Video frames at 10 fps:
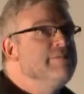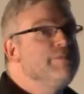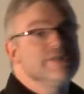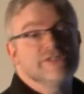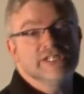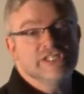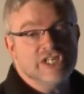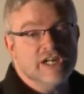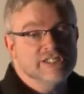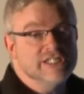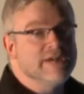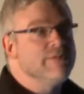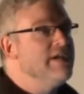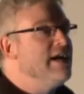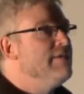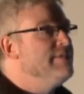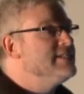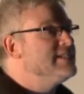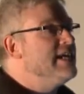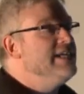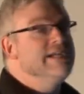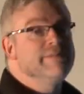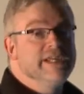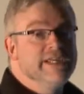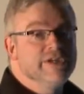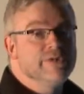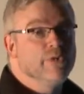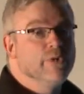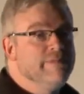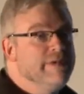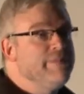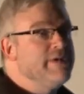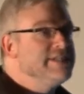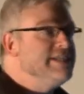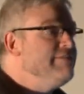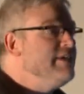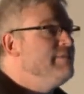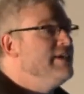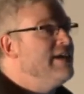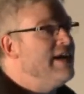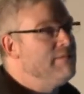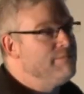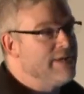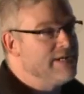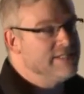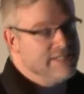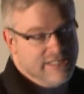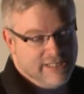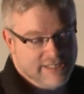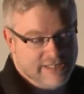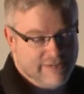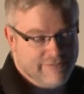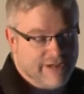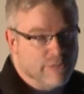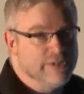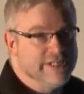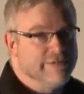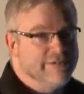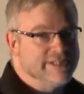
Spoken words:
the person in charge in our lab is Karina Mariño, who will be part in IBIME and part in the Faculty of